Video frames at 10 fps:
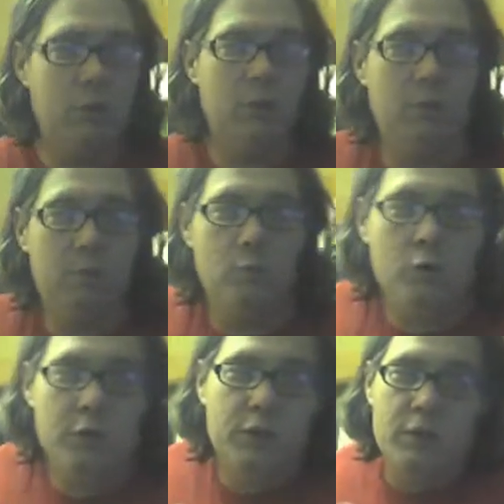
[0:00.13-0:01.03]
Good
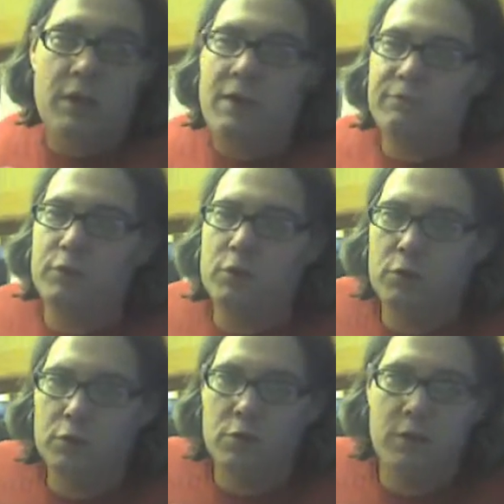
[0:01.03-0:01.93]
morning, good
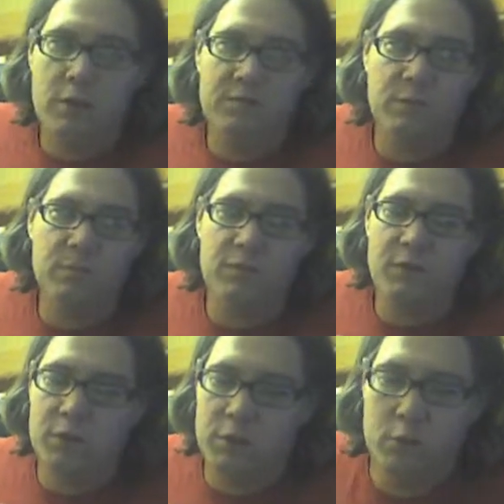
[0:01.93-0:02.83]
afternoon, good evening, my
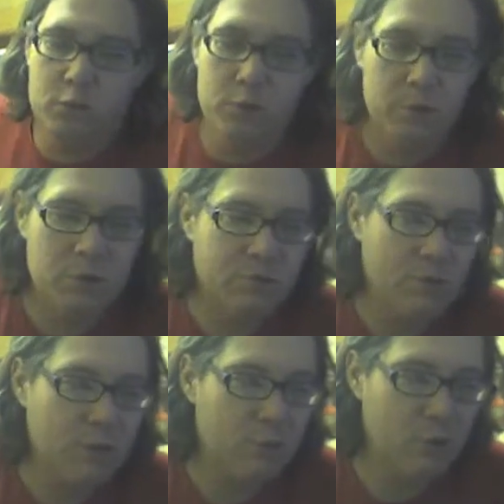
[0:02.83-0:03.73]
fellow YouTubers,
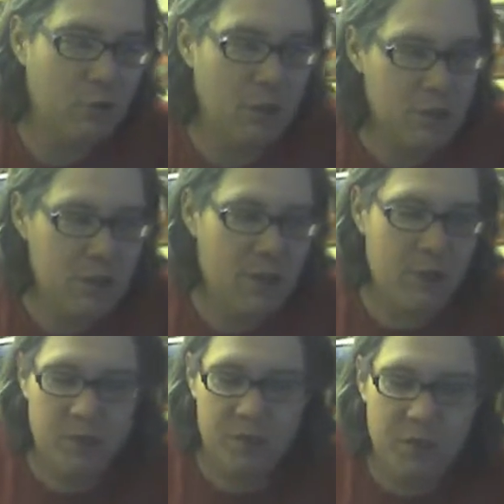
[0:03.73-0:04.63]
Facebookians.
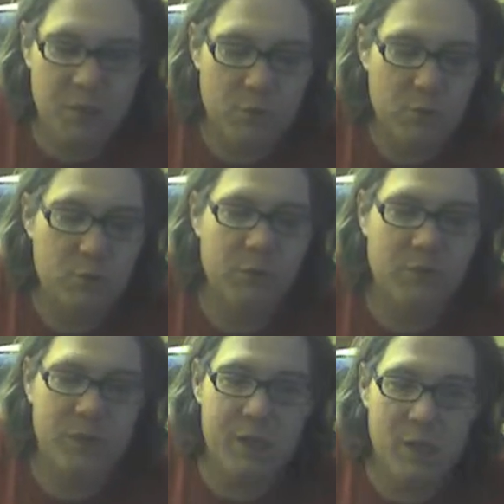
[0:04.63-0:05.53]
Aeris here with a quick
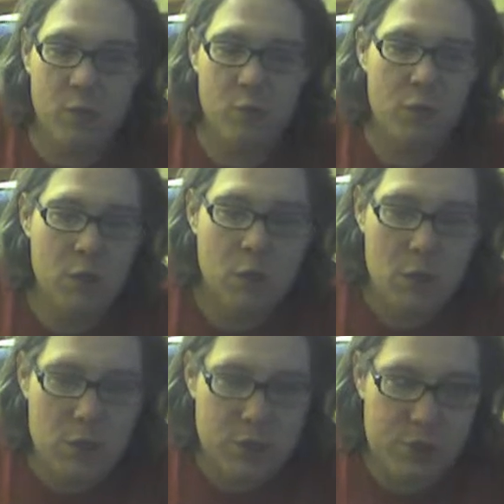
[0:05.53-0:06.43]
video.
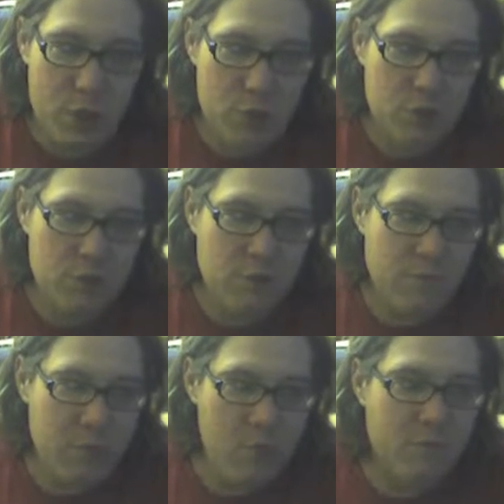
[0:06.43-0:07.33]
So, this is a
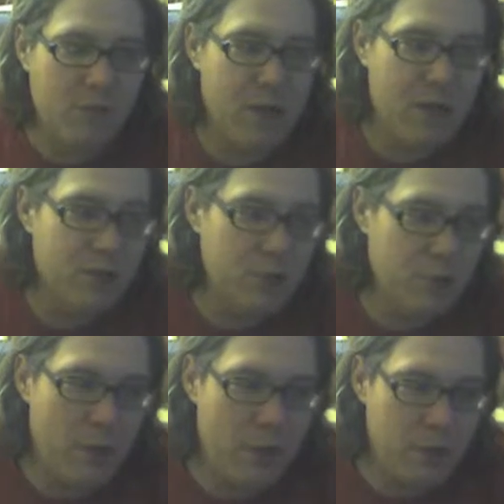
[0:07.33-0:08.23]
video for
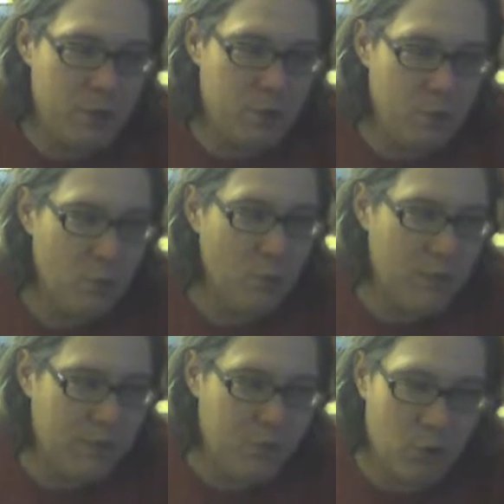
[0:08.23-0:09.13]
828 to
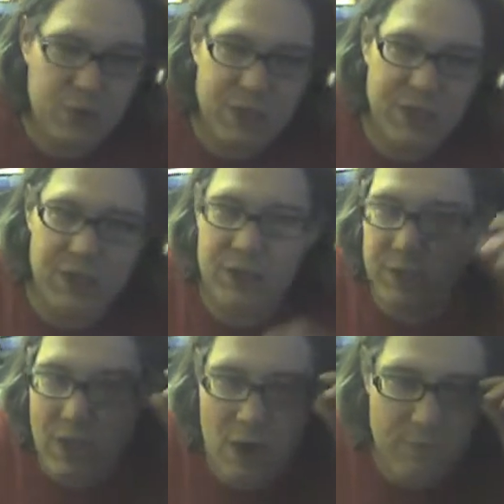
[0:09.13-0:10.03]

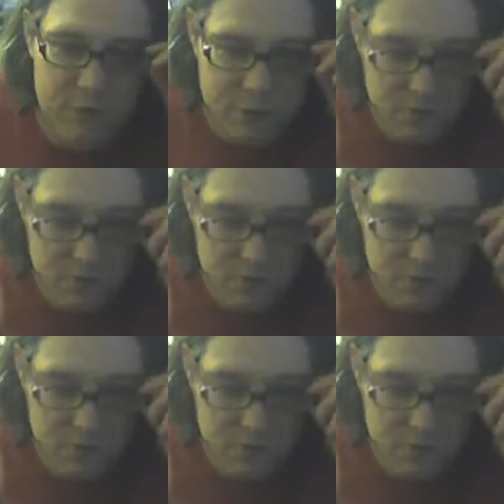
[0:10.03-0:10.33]
2014. Now, for